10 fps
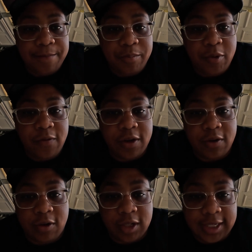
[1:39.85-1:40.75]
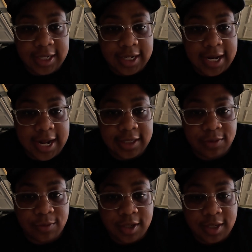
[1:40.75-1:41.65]
Moving on to the next
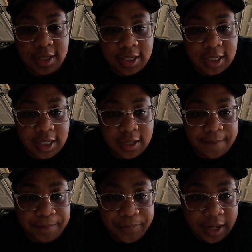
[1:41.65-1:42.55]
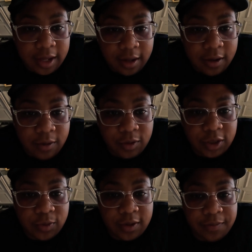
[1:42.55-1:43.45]
one,
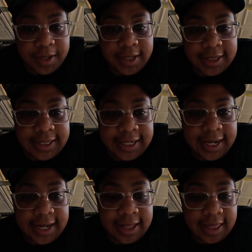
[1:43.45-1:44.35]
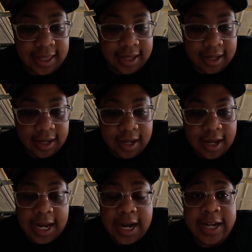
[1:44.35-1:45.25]
which would have been the 10th.
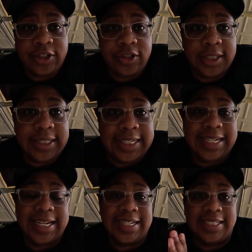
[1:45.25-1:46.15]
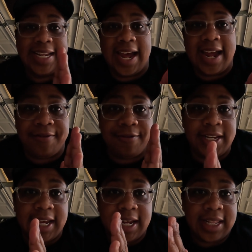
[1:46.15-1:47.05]
And as you can see, it's not every
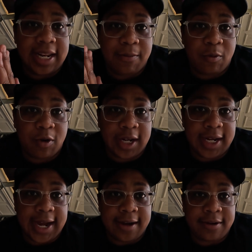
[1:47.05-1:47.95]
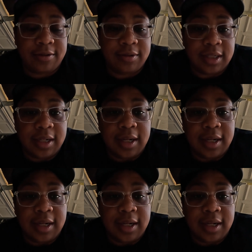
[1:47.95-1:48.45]
day that I'm working out.